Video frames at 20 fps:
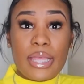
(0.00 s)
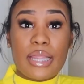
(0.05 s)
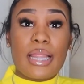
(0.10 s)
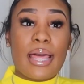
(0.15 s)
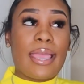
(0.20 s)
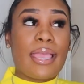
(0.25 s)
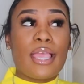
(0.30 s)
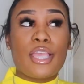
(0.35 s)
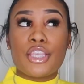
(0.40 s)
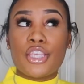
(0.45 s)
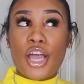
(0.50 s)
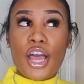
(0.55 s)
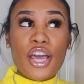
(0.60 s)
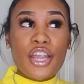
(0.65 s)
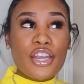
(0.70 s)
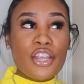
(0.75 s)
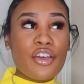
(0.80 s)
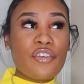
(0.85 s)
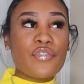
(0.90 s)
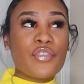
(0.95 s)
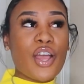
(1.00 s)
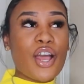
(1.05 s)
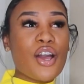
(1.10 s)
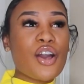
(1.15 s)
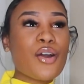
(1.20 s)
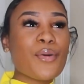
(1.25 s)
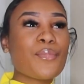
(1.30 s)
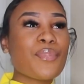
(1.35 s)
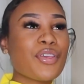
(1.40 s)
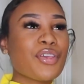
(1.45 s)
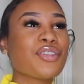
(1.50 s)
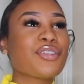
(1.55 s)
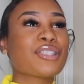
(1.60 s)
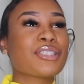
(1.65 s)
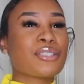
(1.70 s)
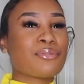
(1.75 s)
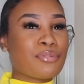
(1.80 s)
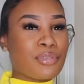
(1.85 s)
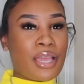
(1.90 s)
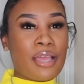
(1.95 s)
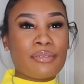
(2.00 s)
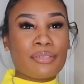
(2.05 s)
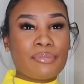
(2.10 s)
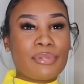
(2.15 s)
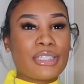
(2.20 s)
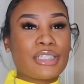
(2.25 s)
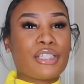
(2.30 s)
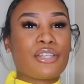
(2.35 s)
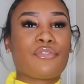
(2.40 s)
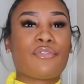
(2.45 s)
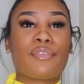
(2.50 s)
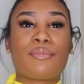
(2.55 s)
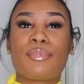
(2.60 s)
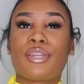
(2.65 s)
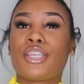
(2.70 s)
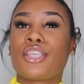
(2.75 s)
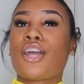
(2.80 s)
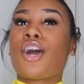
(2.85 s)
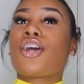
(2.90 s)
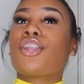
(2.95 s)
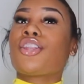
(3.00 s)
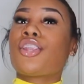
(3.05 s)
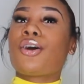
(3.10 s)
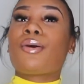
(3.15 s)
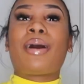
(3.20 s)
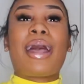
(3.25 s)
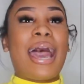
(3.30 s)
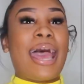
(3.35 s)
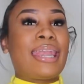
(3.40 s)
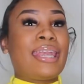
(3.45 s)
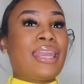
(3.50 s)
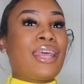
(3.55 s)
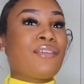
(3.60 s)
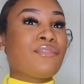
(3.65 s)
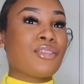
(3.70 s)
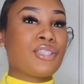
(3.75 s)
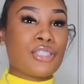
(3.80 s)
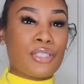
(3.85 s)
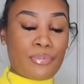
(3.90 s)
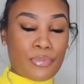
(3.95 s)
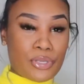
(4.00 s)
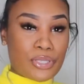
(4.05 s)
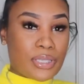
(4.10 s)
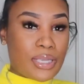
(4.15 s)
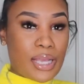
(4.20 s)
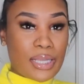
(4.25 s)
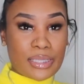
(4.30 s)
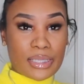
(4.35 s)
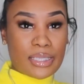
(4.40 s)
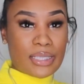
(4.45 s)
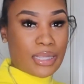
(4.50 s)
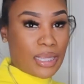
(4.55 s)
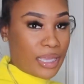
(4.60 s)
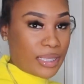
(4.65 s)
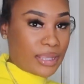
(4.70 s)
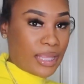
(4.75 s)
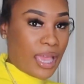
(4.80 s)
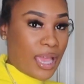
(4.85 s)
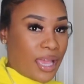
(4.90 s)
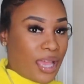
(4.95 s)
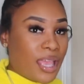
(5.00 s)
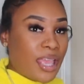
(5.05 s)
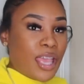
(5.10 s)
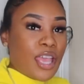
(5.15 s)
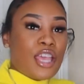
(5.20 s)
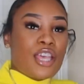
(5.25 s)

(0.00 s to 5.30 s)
Like, y'all know, if y'all been subscribed to my channel for a minute, y'all know I never used to post content like that.